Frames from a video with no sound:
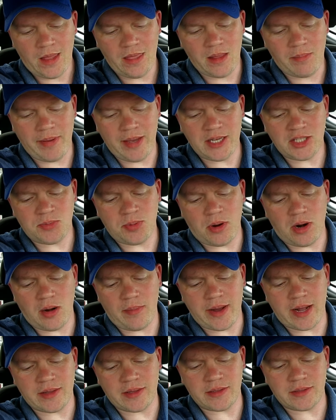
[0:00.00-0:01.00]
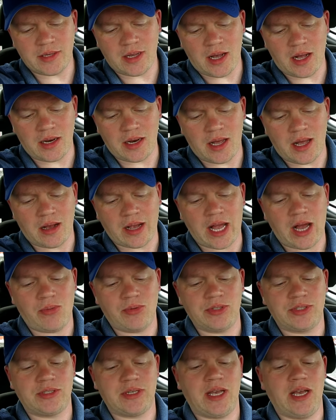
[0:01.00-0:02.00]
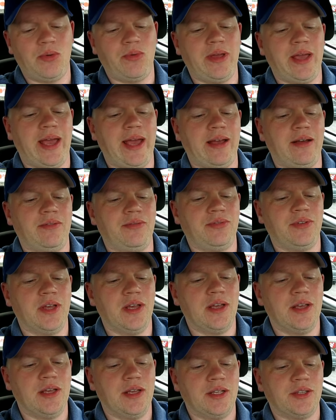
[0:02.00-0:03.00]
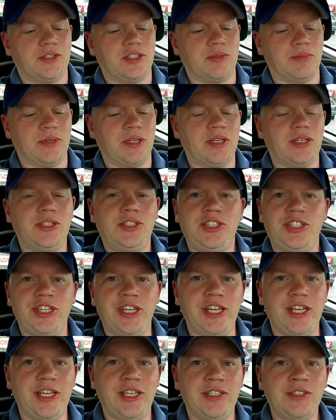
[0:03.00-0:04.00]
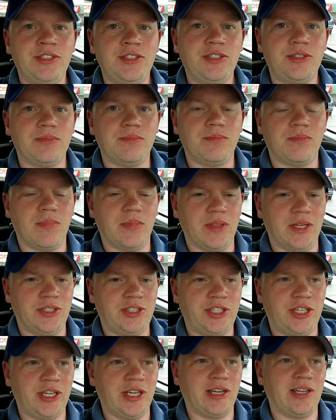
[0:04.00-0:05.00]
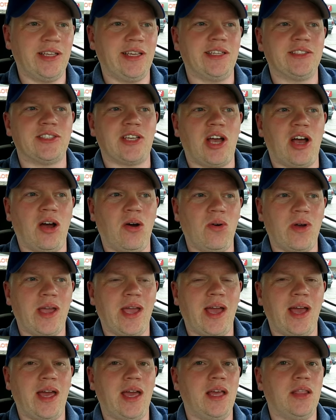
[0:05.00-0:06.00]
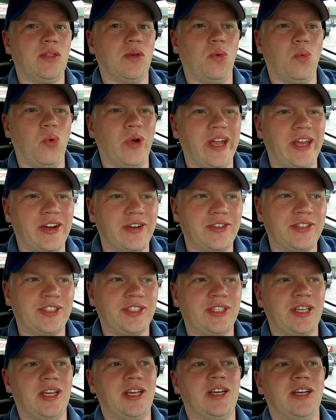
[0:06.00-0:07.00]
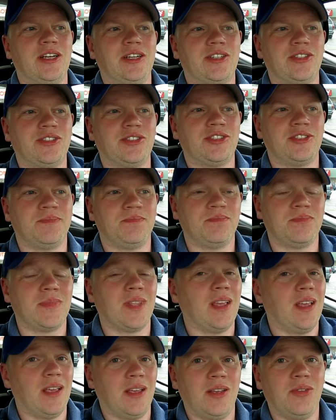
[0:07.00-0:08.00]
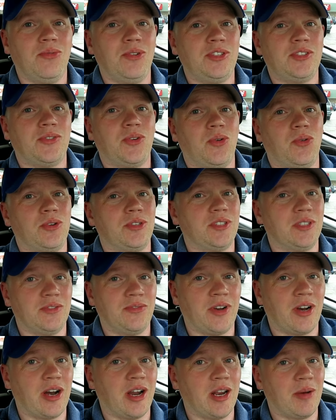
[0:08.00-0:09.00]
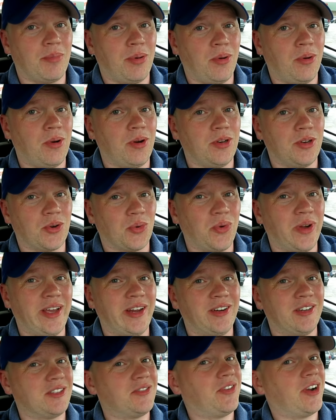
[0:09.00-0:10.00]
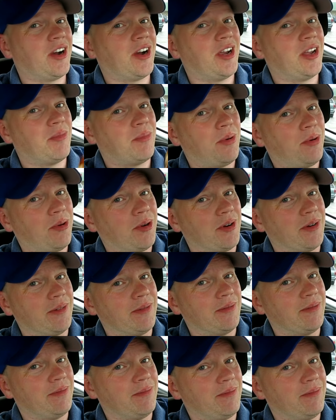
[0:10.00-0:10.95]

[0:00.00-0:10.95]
The best part about this hot dog, I would say, we have some good cheese. The chili, it's okay. The wiener sucks, which, of course, is very important. Your wiener is very important.